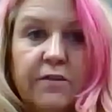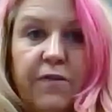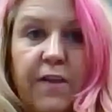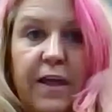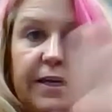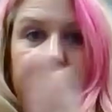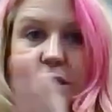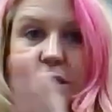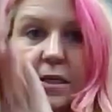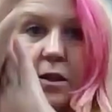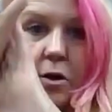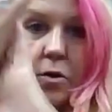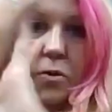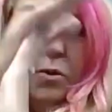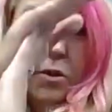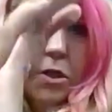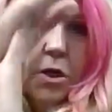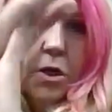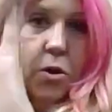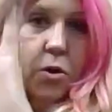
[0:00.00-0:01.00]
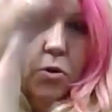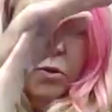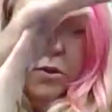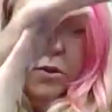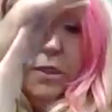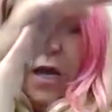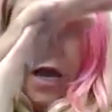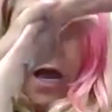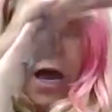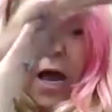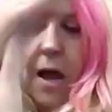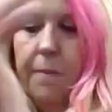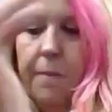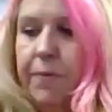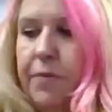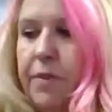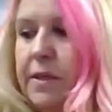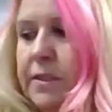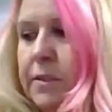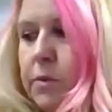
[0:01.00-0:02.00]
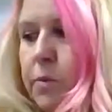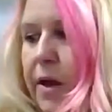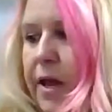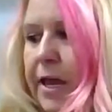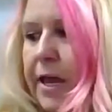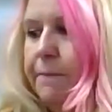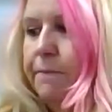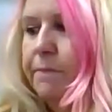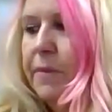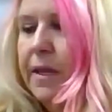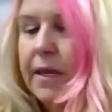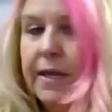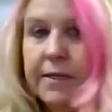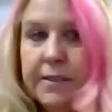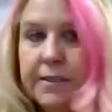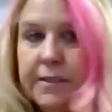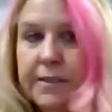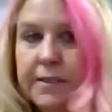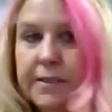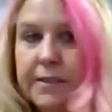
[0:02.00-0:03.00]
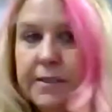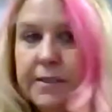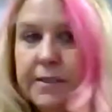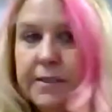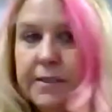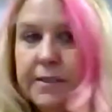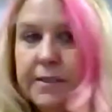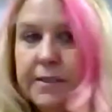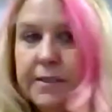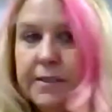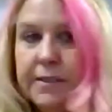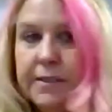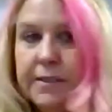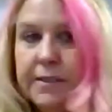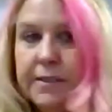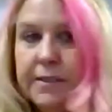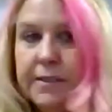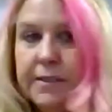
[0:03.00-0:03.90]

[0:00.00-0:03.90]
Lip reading: That's flexing those toes up this way into that bent